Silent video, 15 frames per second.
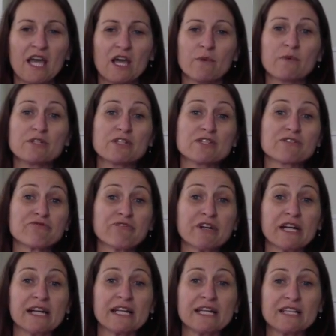which is
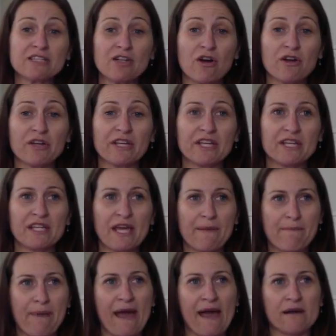really talking
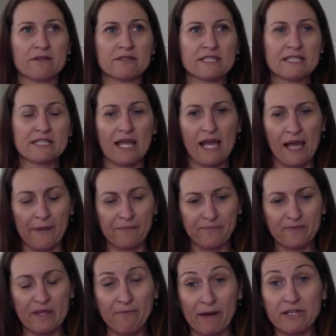about
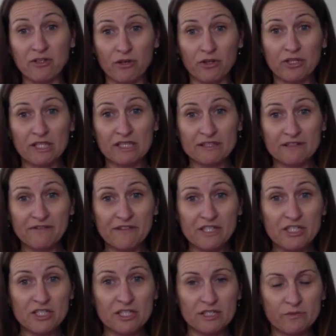the binocular
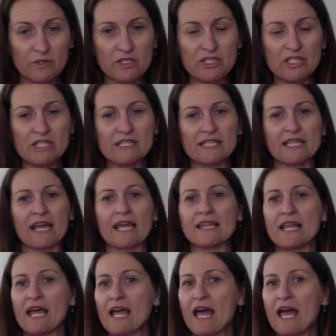vision, which is again